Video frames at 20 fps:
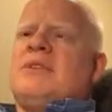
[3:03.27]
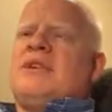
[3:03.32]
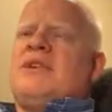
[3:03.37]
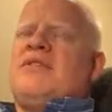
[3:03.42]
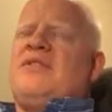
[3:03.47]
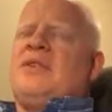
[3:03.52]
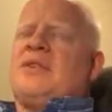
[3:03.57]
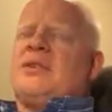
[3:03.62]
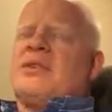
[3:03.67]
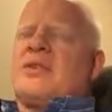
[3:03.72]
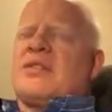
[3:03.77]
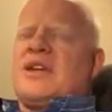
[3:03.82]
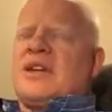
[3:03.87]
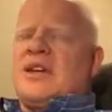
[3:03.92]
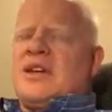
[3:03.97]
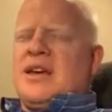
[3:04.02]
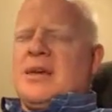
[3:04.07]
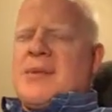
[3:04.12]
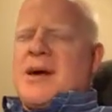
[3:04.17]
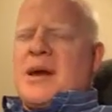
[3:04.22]
If you're
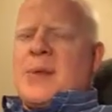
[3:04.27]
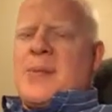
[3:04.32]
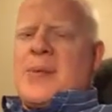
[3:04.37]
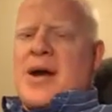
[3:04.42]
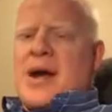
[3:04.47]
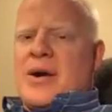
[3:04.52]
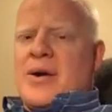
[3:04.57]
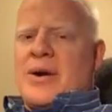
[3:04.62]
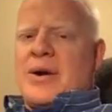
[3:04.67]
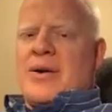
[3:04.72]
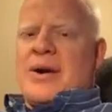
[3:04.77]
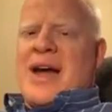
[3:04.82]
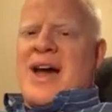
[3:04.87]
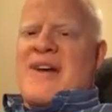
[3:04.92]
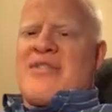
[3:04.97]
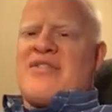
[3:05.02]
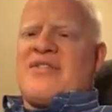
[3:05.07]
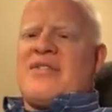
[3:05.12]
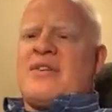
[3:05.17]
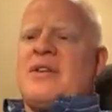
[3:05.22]
thinking about a
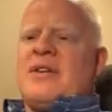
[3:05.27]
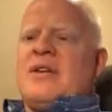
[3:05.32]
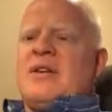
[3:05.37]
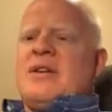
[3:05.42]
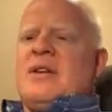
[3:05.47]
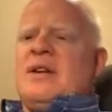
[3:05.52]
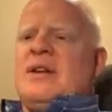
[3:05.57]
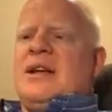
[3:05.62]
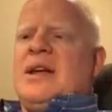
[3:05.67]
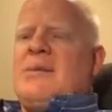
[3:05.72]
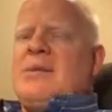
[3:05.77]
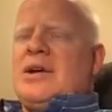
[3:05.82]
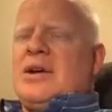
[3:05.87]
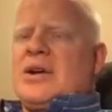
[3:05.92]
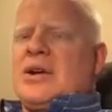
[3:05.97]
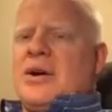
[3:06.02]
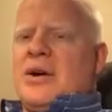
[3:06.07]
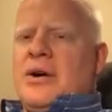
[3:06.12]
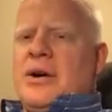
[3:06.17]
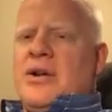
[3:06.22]
paragraph, let me
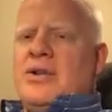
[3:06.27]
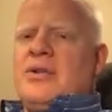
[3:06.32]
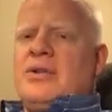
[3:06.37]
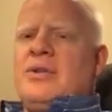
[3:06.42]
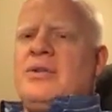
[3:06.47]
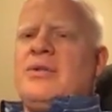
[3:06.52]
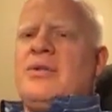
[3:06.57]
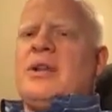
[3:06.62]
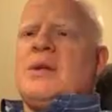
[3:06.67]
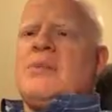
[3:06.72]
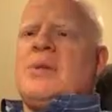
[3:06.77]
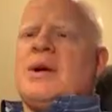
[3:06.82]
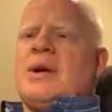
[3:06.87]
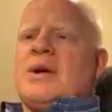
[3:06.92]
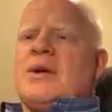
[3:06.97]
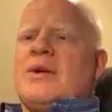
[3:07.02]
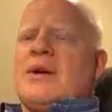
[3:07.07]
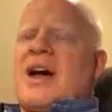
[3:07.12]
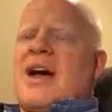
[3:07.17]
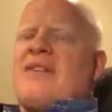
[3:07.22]
encourage you that a
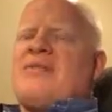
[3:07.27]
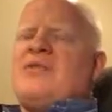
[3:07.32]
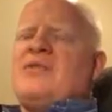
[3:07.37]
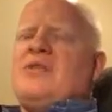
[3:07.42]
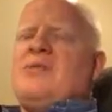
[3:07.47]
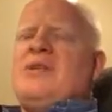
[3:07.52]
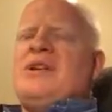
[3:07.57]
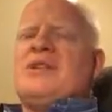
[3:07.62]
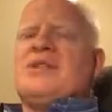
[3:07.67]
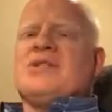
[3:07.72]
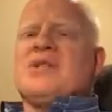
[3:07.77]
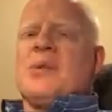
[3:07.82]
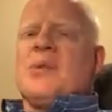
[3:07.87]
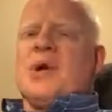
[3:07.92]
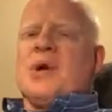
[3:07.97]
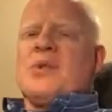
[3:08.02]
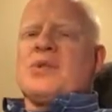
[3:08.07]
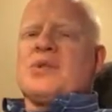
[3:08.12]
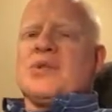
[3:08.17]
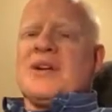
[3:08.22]
paragraph should be
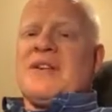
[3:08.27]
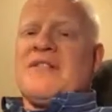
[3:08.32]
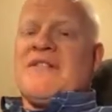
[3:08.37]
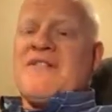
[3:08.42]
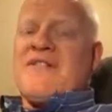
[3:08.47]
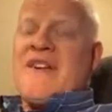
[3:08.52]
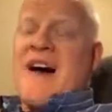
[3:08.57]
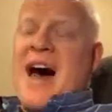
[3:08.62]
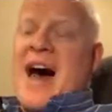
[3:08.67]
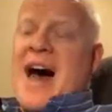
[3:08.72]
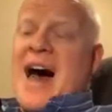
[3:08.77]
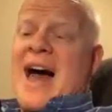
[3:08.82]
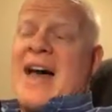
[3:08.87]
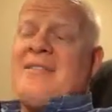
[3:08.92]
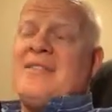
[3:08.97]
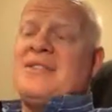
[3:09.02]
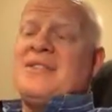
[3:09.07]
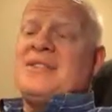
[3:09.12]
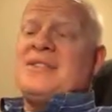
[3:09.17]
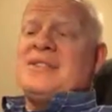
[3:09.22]
somewhere between
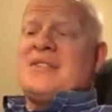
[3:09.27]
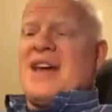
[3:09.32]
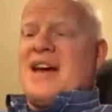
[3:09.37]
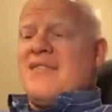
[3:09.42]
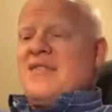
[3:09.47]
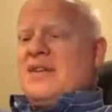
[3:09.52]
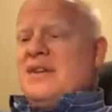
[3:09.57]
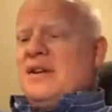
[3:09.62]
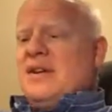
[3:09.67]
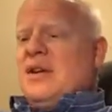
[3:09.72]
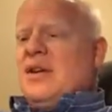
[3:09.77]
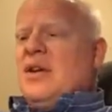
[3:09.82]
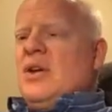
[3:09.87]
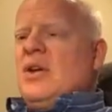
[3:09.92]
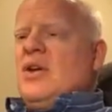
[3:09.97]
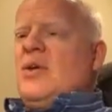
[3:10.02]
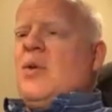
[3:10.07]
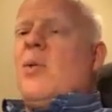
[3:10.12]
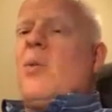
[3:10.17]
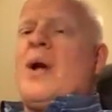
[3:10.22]
5 and 7
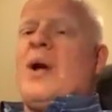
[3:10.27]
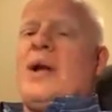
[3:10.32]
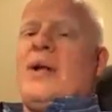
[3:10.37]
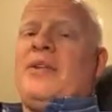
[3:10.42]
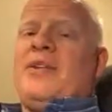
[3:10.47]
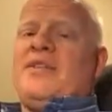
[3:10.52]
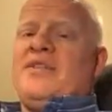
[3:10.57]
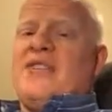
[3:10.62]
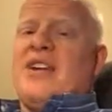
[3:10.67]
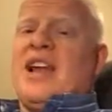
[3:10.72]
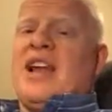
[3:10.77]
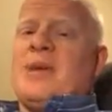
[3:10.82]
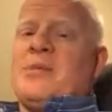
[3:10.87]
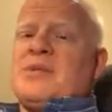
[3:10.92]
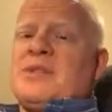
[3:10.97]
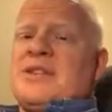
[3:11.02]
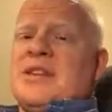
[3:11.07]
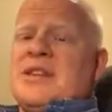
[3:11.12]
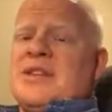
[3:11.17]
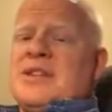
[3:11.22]

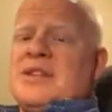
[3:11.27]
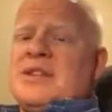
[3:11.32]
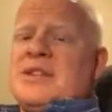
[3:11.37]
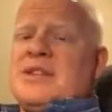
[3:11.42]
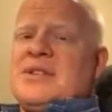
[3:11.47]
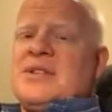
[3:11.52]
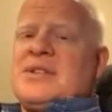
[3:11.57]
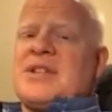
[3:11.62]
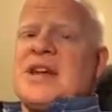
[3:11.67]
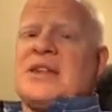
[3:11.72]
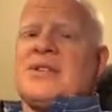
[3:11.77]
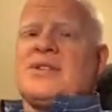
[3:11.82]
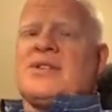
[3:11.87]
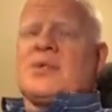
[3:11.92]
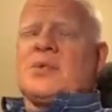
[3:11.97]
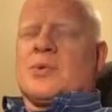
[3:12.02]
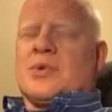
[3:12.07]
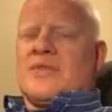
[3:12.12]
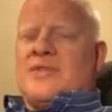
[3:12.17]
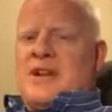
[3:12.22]
well-developed sentences. That's
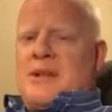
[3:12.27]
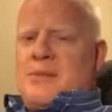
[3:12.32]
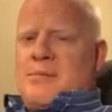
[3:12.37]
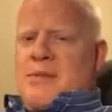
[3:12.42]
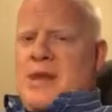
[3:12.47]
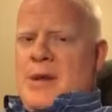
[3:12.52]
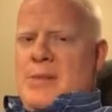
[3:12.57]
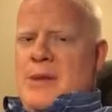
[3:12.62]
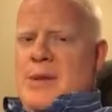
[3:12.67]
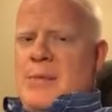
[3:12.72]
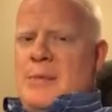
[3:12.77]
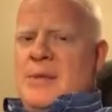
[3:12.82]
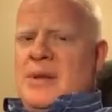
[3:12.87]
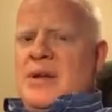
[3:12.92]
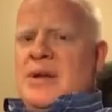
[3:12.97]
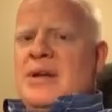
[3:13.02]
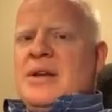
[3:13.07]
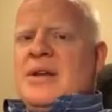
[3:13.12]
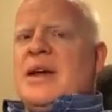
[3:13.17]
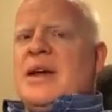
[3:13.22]
sort of at a minimum.
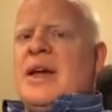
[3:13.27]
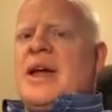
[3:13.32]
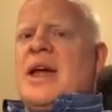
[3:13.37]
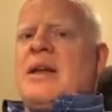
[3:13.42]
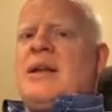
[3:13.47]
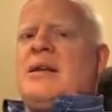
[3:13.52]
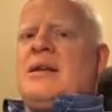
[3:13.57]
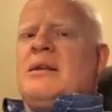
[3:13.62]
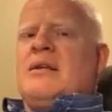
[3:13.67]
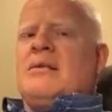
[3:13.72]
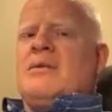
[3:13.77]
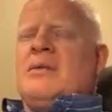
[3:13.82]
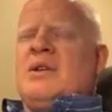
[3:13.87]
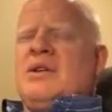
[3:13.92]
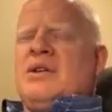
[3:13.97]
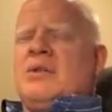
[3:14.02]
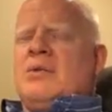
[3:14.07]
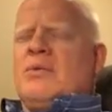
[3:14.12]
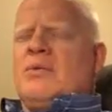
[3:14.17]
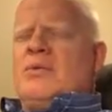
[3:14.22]
And
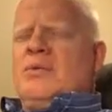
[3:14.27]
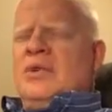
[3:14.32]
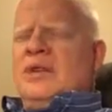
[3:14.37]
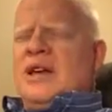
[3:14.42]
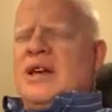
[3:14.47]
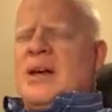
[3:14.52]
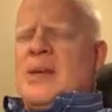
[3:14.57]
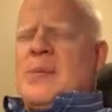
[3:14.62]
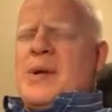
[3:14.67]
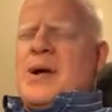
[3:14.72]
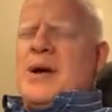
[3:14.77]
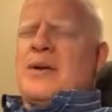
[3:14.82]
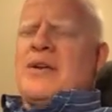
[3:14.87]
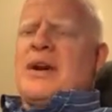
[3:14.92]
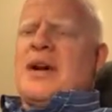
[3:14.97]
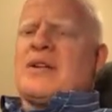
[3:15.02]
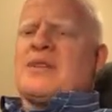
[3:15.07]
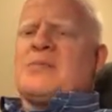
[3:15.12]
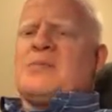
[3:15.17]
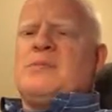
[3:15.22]
when you're looking at
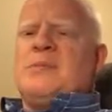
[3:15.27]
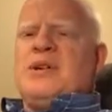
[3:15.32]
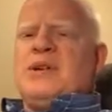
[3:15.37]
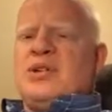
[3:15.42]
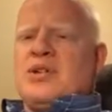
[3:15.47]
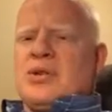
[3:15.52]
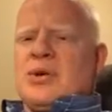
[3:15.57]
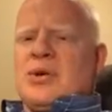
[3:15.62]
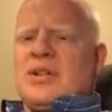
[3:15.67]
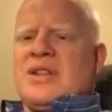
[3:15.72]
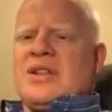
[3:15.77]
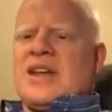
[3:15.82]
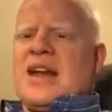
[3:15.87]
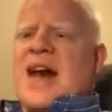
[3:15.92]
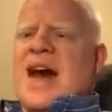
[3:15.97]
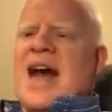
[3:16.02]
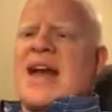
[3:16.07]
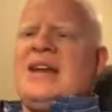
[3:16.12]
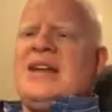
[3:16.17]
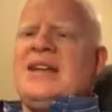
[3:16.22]
paragraphs, be sure that the
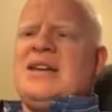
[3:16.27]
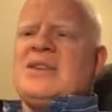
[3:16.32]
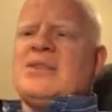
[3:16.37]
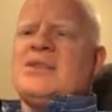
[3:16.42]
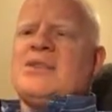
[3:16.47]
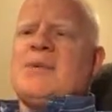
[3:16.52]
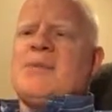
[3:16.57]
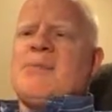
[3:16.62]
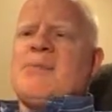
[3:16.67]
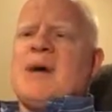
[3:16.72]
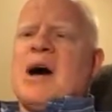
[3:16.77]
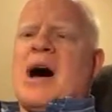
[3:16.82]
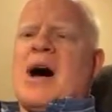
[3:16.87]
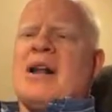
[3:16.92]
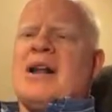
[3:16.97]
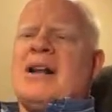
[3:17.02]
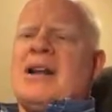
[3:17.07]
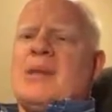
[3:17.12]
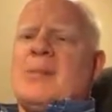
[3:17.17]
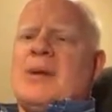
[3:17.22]
ideas
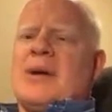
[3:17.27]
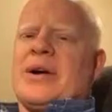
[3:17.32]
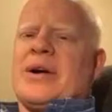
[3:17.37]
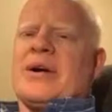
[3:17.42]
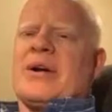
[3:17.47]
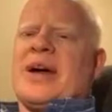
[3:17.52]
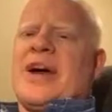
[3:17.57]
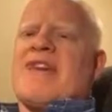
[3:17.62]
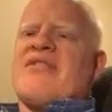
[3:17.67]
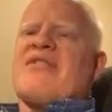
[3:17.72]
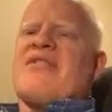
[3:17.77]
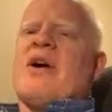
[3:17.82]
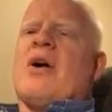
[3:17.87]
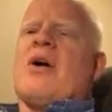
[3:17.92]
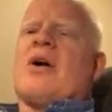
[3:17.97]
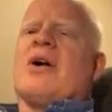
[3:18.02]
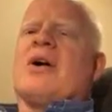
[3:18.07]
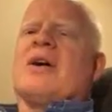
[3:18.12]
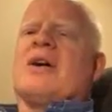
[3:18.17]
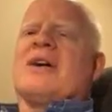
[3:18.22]
embodied in a paragraph
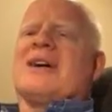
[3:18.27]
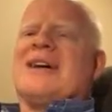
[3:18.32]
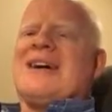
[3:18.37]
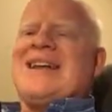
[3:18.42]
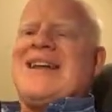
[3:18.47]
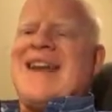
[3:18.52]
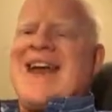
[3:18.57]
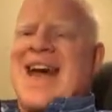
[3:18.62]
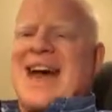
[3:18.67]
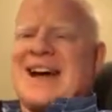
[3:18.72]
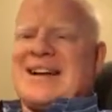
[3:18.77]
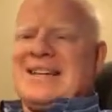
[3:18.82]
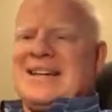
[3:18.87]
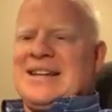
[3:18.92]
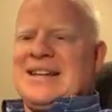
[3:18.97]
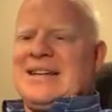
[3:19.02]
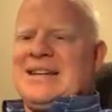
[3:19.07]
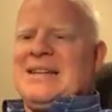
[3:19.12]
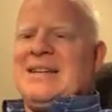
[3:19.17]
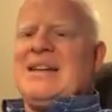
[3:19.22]
are
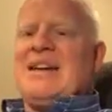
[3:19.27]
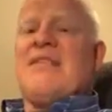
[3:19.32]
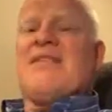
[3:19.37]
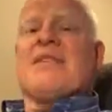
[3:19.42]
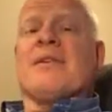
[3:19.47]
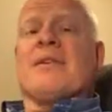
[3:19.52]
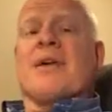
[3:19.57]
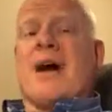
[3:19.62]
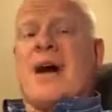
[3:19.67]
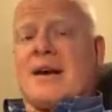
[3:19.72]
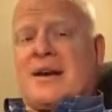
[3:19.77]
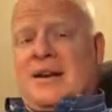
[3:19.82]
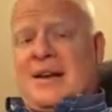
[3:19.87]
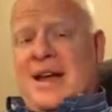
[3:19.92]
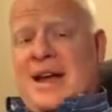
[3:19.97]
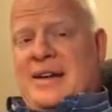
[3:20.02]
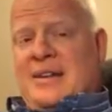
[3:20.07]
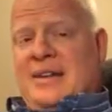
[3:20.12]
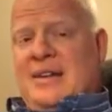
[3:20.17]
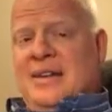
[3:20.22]
connected. If they're not
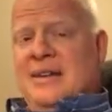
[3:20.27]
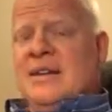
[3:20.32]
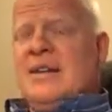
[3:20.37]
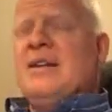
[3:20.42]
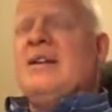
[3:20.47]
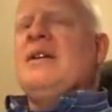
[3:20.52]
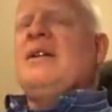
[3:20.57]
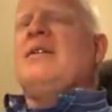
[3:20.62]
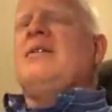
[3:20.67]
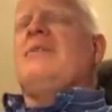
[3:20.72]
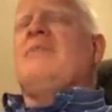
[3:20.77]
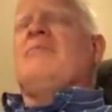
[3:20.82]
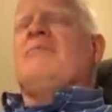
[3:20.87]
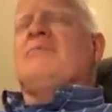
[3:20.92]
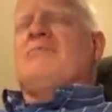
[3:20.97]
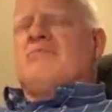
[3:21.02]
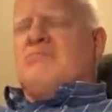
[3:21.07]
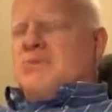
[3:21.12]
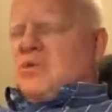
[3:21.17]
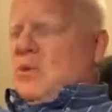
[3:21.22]
connected,
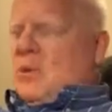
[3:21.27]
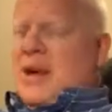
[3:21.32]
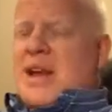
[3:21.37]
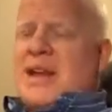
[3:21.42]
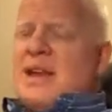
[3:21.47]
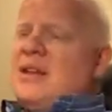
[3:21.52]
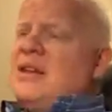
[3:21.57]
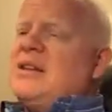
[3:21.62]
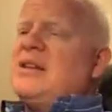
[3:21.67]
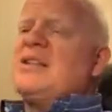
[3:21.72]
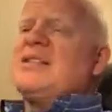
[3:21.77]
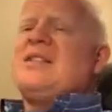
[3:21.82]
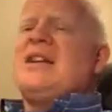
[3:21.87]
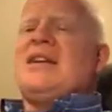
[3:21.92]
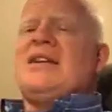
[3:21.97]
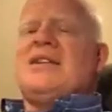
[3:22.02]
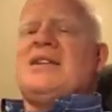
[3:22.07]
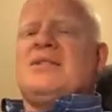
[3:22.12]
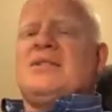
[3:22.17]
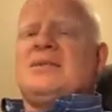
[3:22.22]
go ahead and
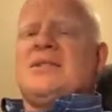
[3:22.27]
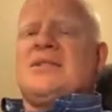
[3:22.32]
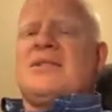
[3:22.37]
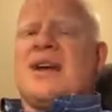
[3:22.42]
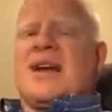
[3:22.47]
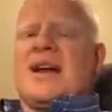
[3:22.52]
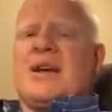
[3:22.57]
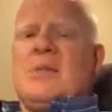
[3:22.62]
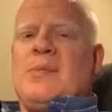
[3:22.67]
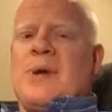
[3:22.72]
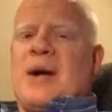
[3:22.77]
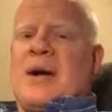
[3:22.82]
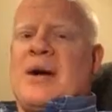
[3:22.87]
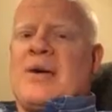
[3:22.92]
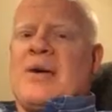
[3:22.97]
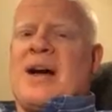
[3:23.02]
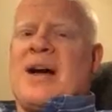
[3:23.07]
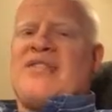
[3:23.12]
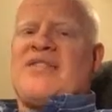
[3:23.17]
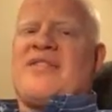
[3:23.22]
extend it to a second
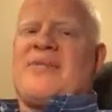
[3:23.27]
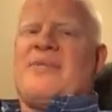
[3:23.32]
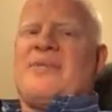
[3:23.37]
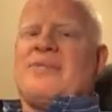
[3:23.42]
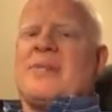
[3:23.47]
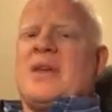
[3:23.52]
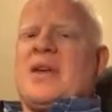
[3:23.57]
paragraph.